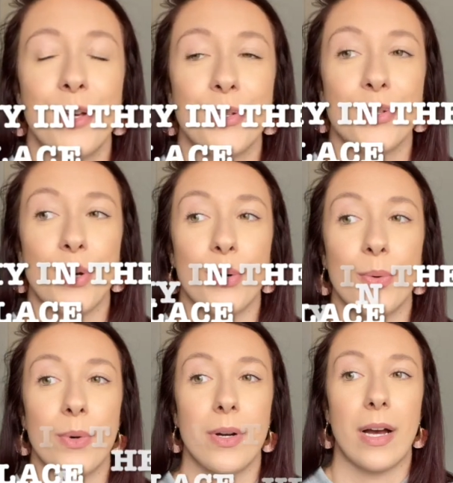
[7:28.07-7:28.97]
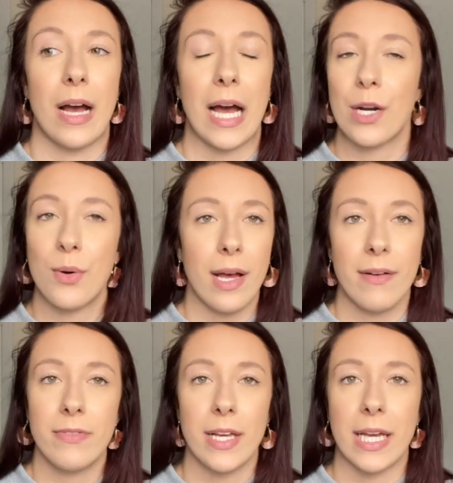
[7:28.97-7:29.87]
So I don't
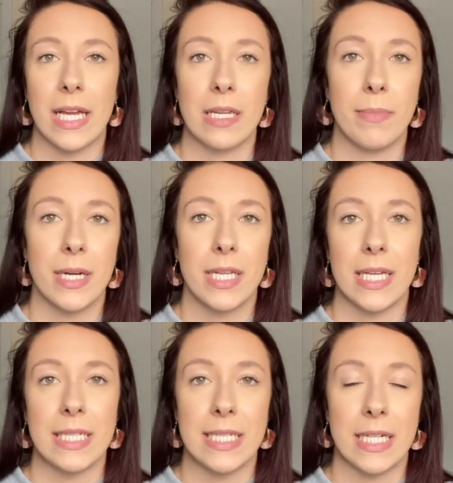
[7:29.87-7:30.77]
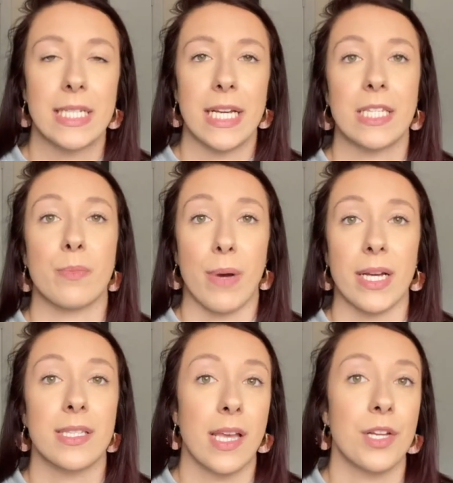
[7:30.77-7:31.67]
have like anybody that dictates
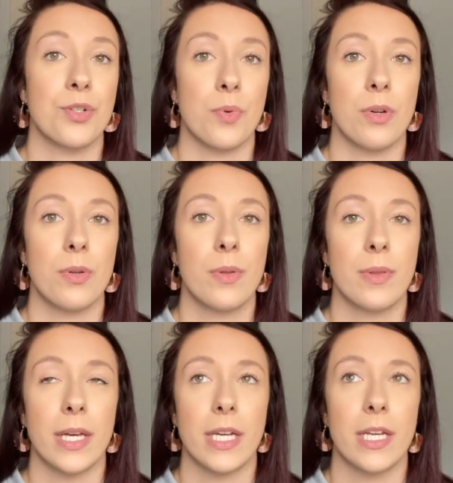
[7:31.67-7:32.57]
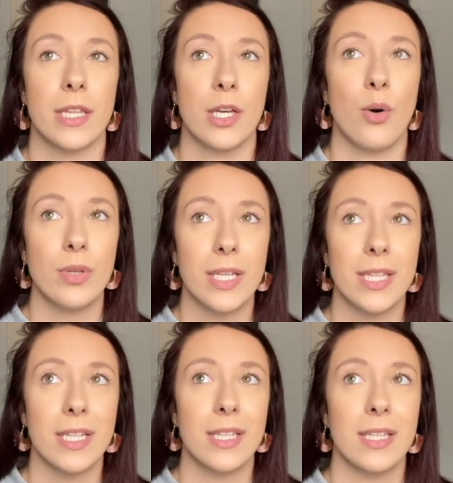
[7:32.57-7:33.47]
my schedule. Like the only
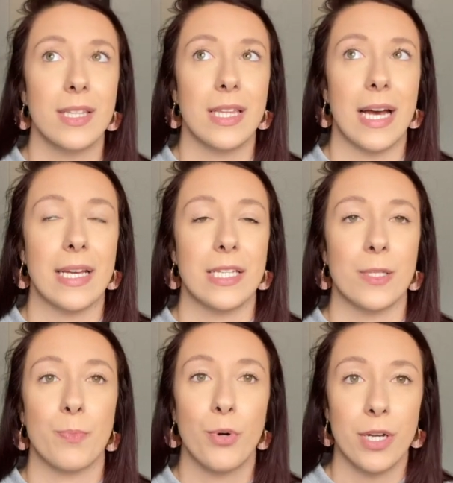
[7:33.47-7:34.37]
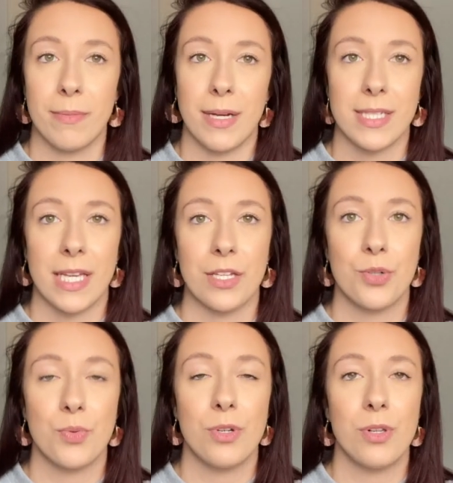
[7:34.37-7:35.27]
thing that is put in my
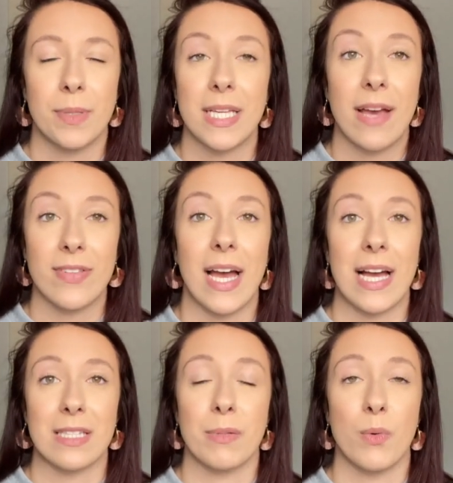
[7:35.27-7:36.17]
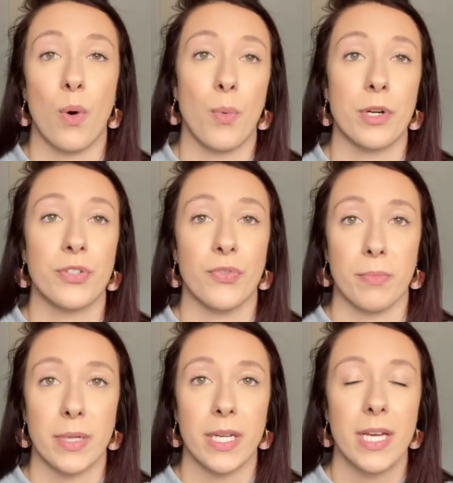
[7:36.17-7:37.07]
schedule that they have to ask me what works for
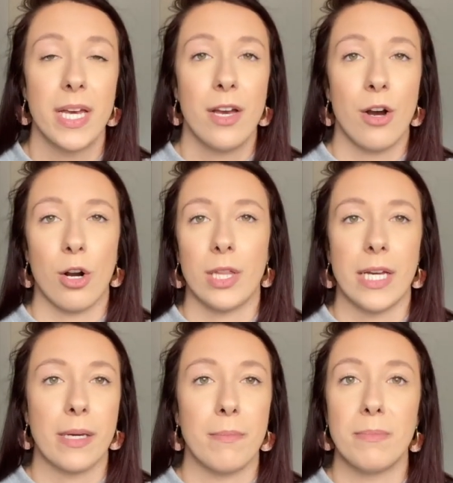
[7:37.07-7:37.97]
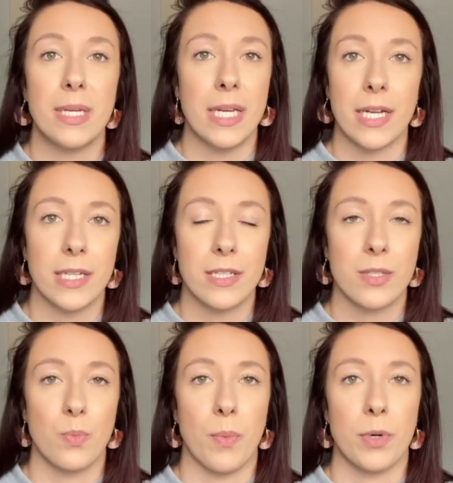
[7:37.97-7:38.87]
me are like
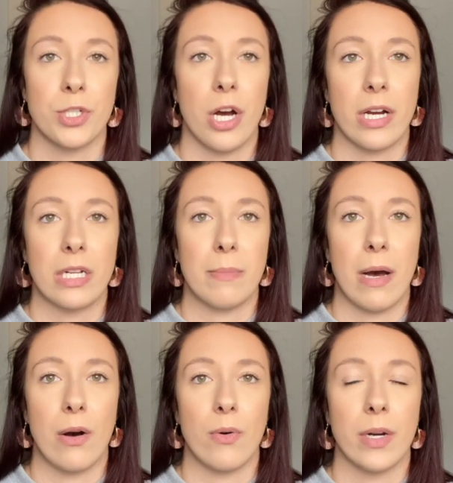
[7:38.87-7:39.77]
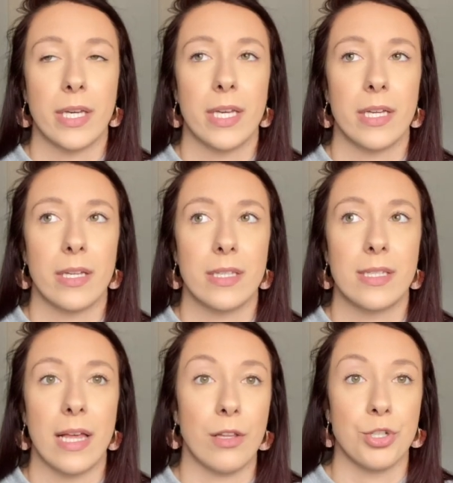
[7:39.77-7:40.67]
meetings when we're talking about a
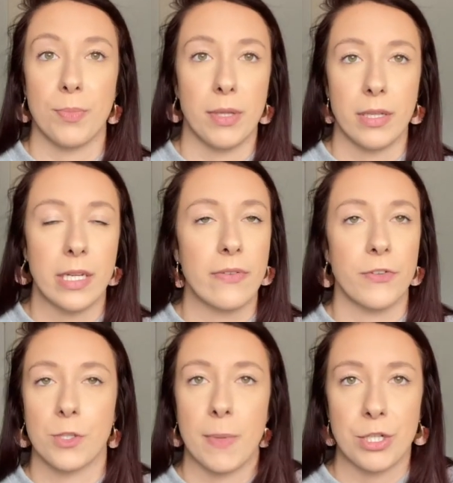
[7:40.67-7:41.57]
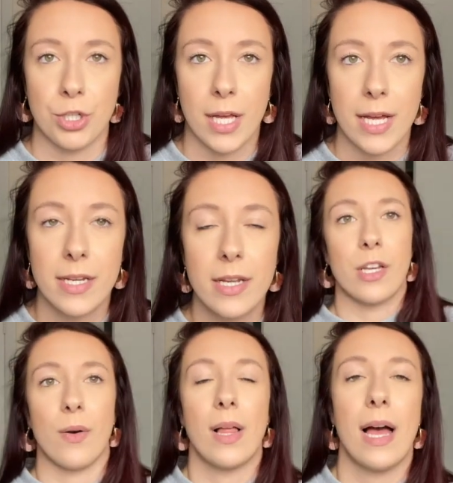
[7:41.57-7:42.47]
kid's eligibility for special ed.
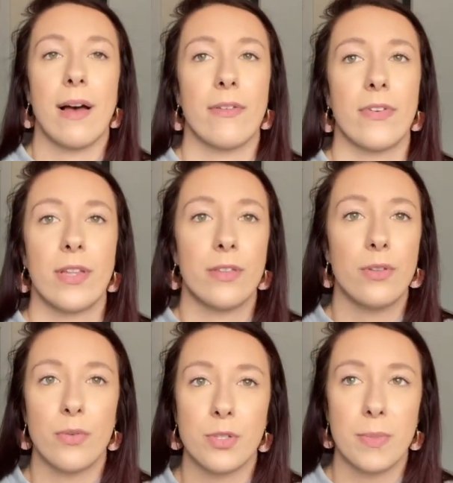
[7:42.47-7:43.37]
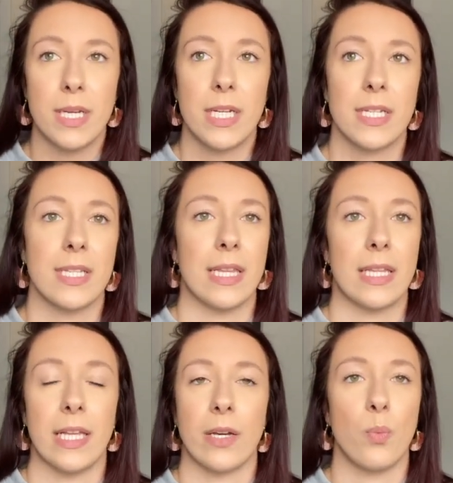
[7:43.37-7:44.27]
You know, I'll have those meetings and
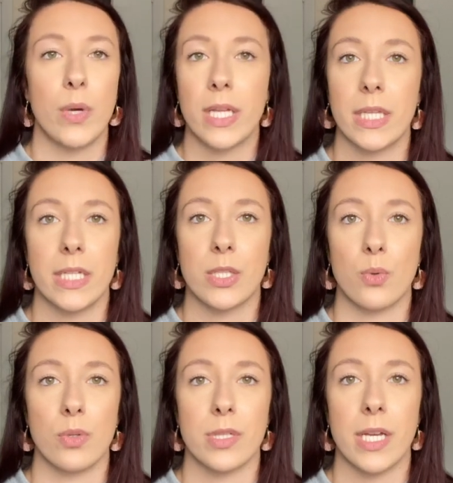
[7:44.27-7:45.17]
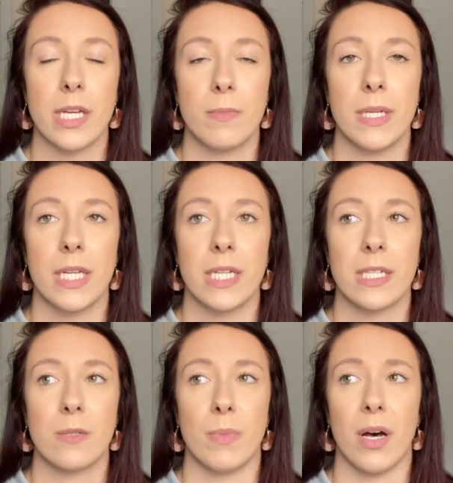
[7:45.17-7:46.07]
then like weekly school psych
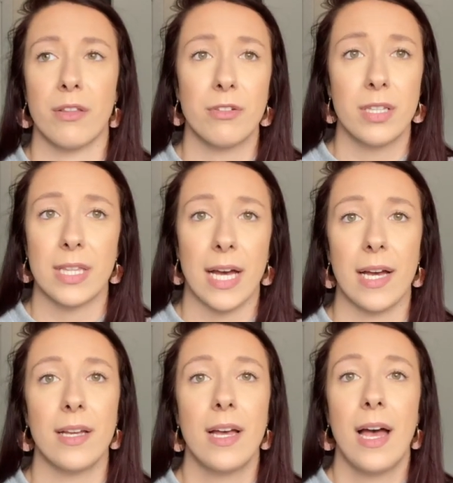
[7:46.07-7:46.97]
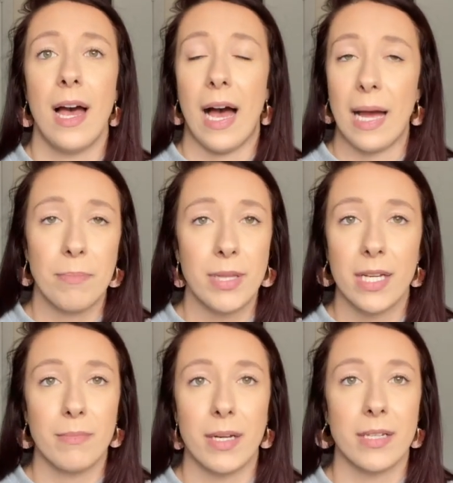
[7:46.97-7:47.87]
meetings, but other than that, I
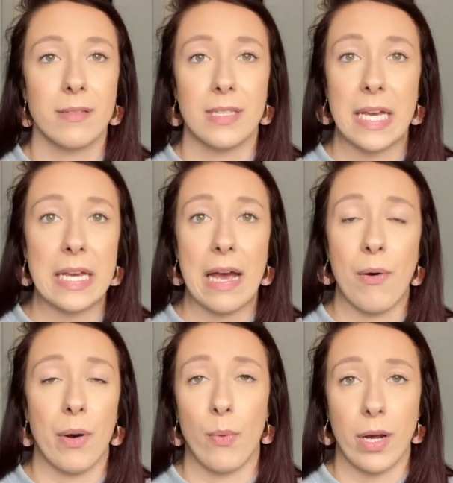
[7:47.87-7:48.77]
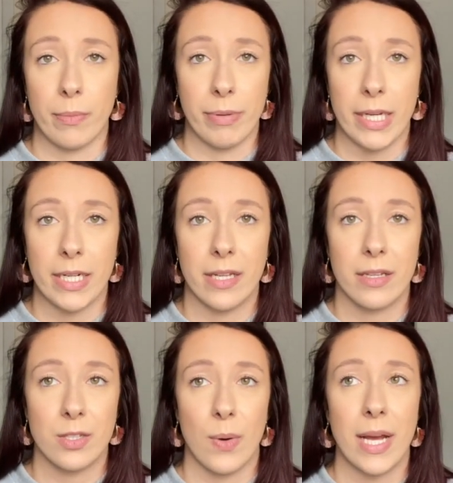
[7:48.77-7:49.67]
plan my day how I want to plan
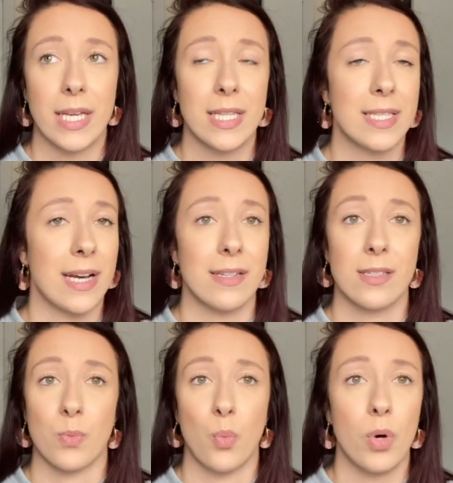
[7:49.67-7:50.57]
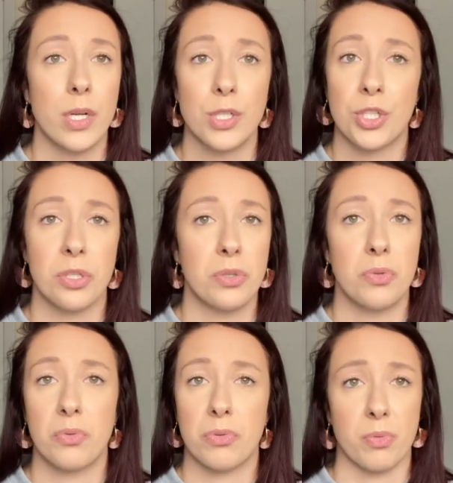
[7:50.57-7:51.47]
it. So I can test 1,
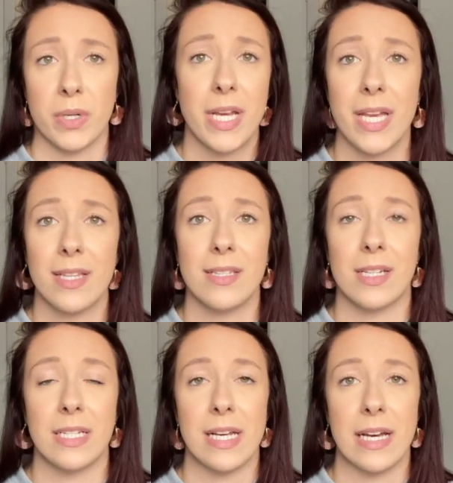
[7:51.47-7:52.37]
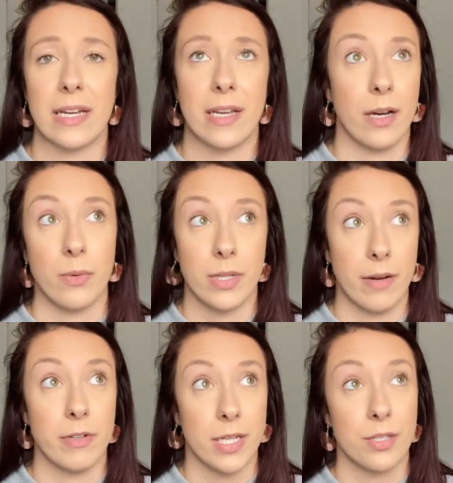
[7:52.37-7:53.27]
2, 3 kids in a day. I would
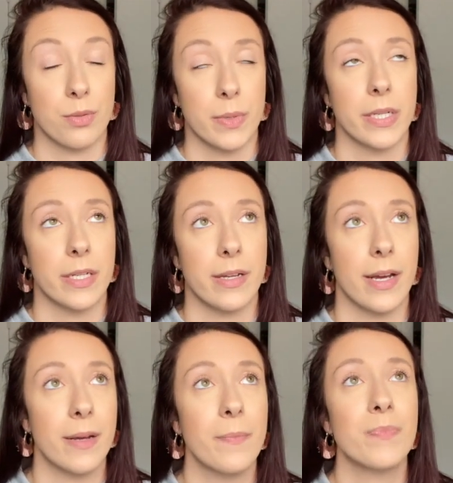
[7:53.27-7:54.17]
never test 3 in a day.